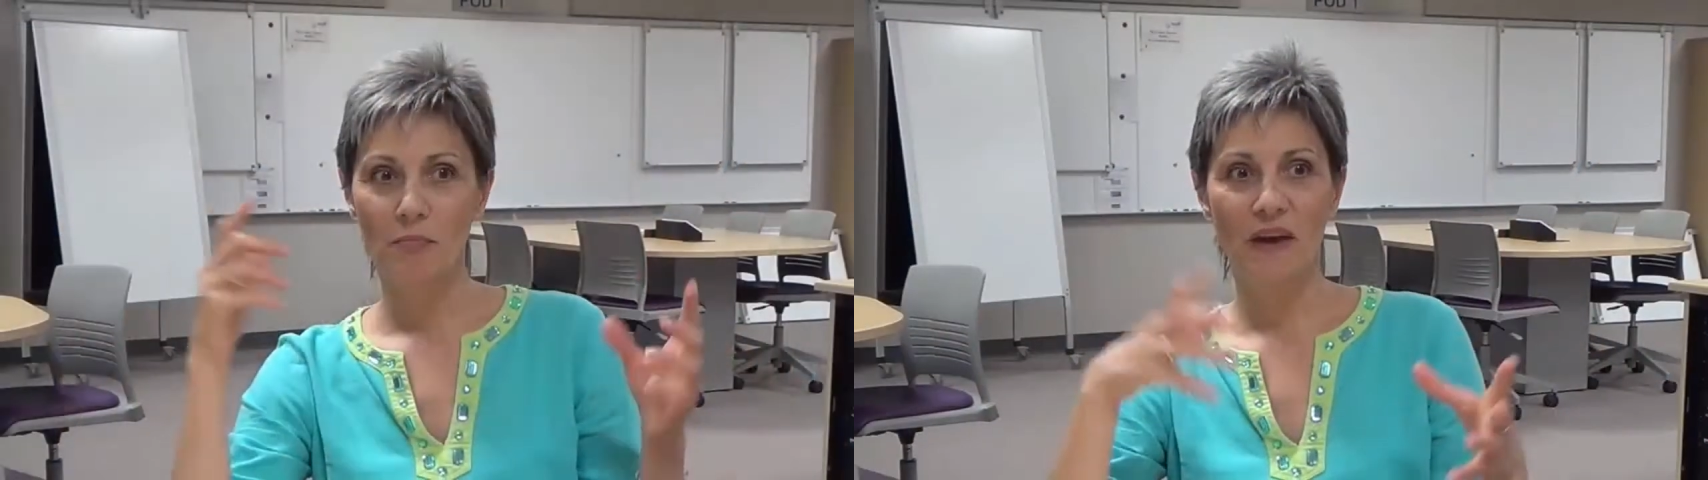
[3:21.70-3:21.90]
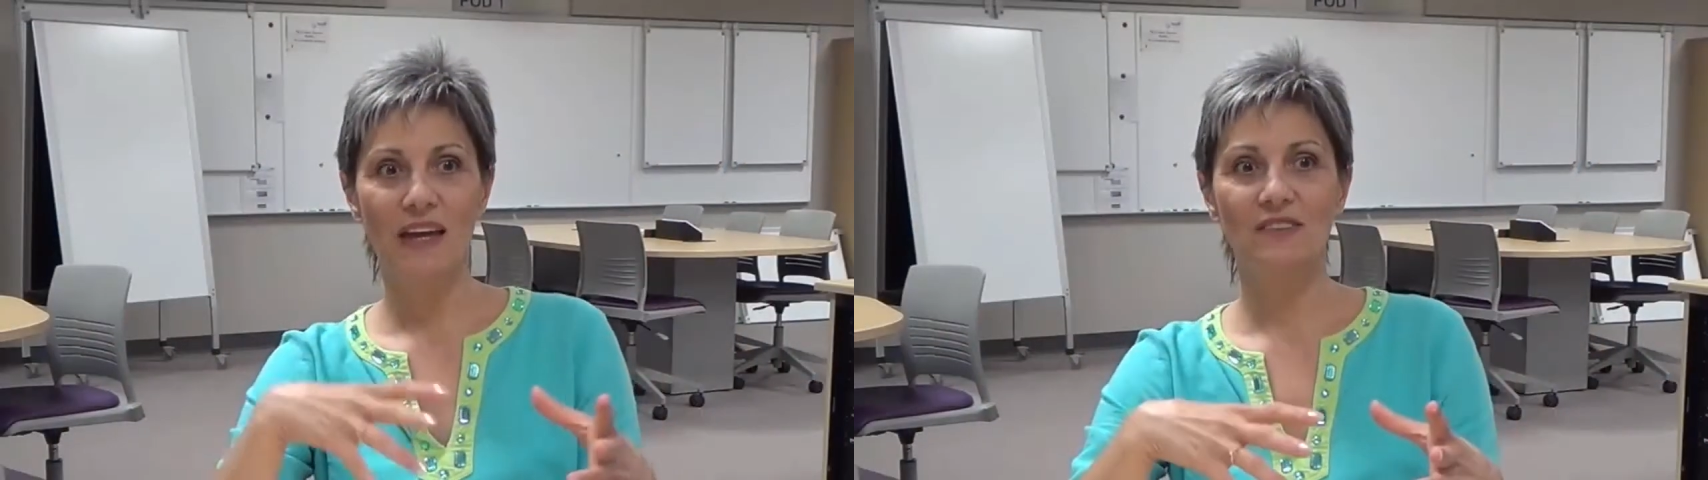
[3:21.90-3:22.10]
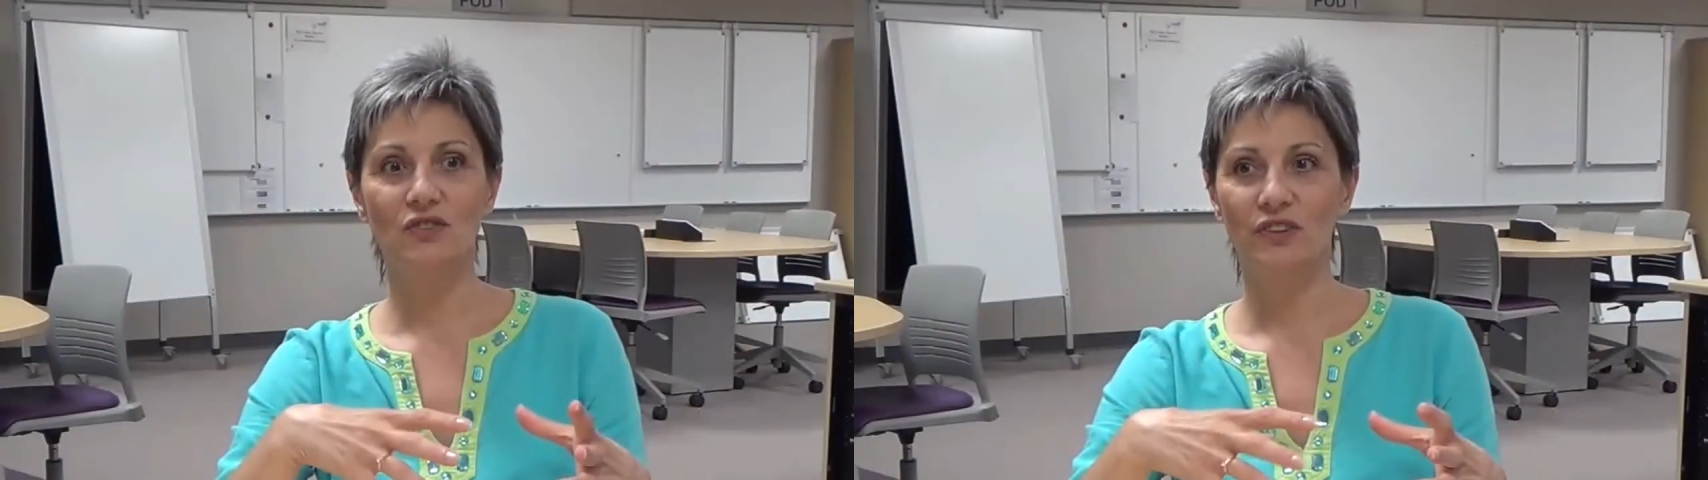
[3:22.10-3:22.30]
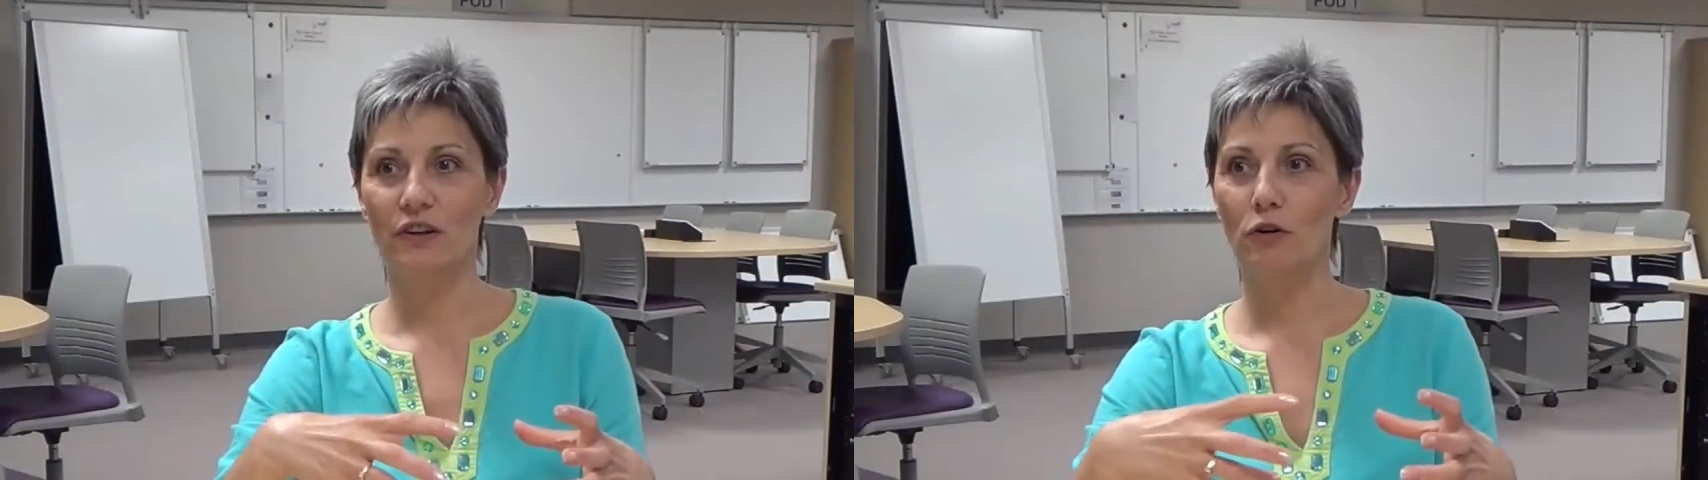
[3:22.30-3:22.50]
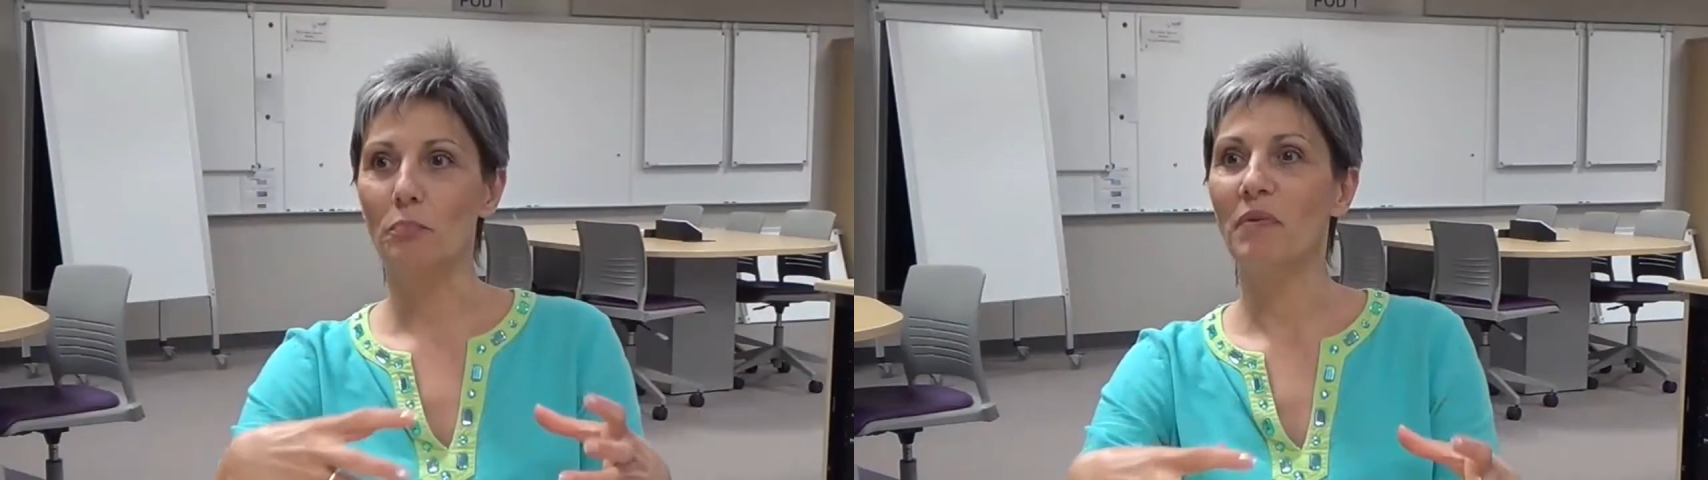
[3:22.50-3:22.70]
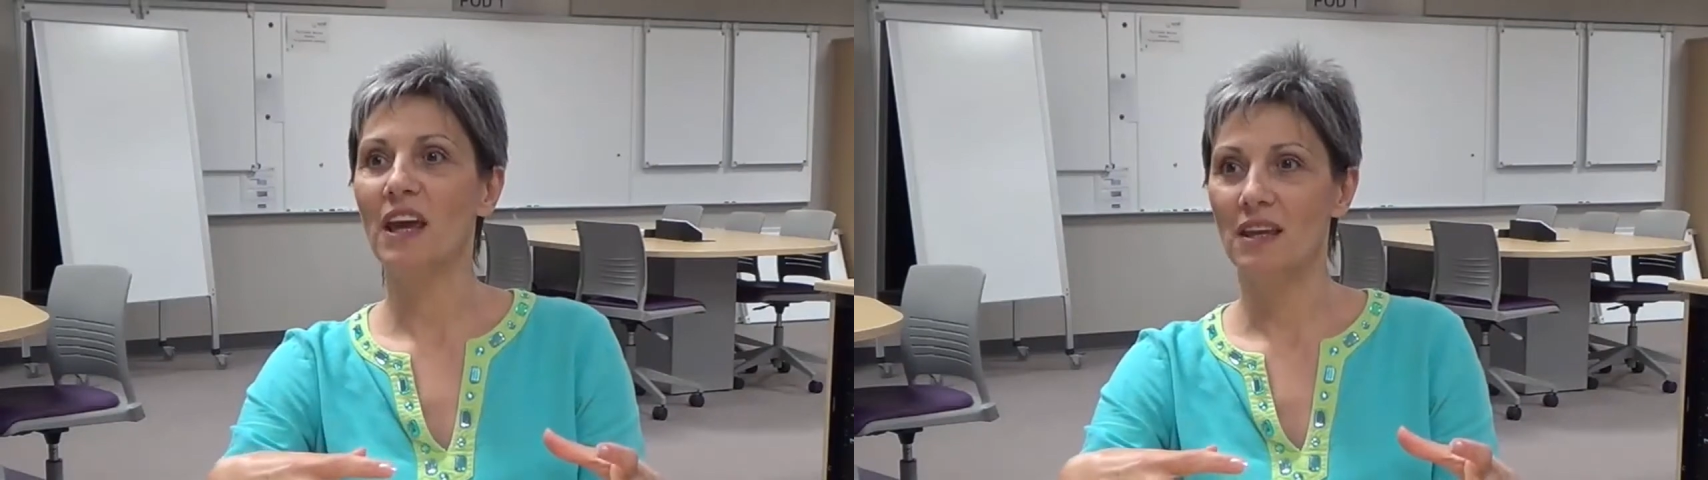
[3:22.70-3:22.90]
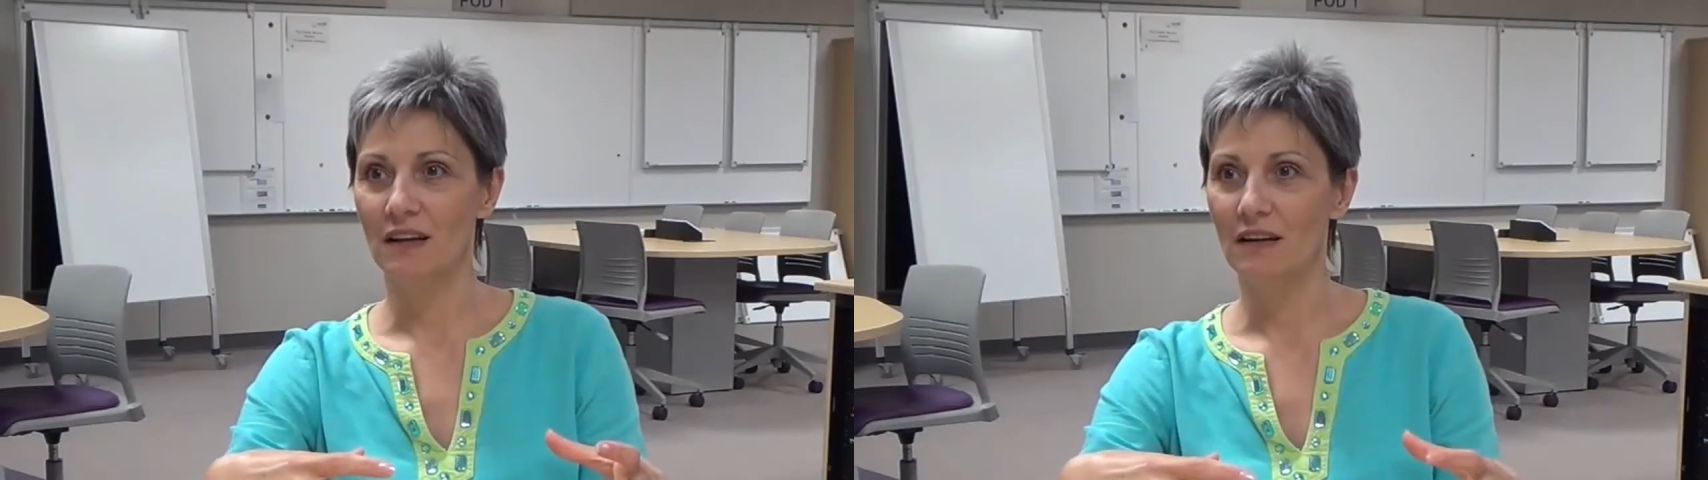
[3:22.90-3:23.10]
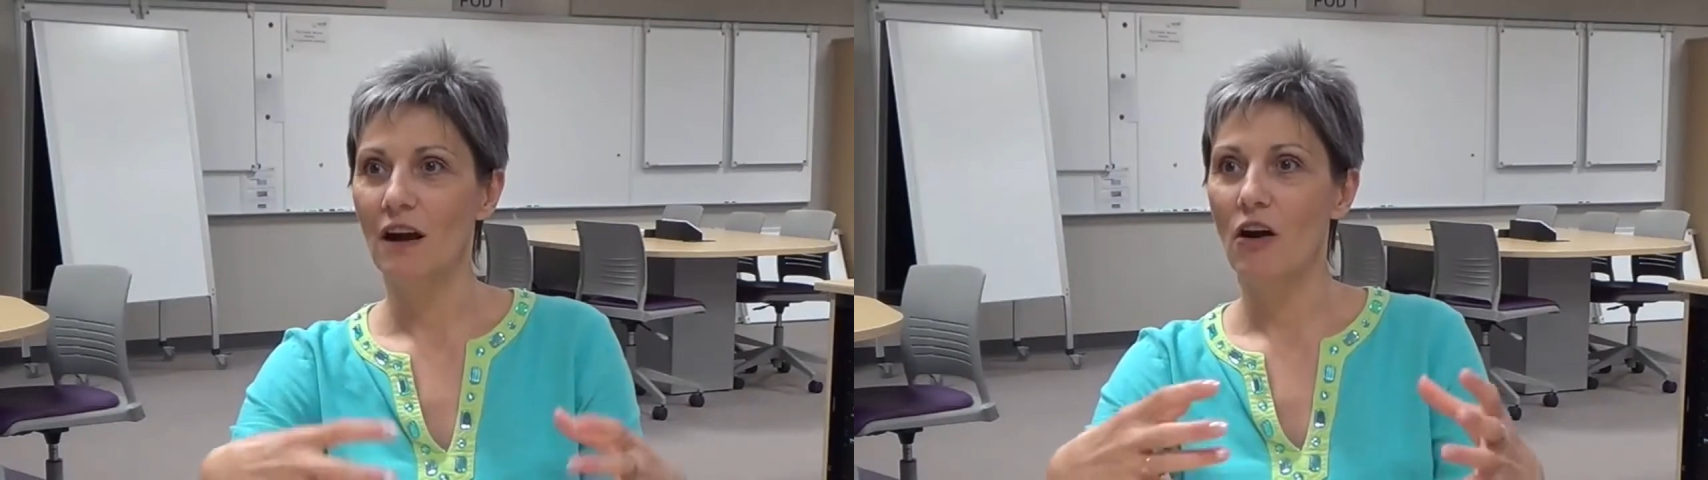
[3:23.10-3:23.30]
based on their opinion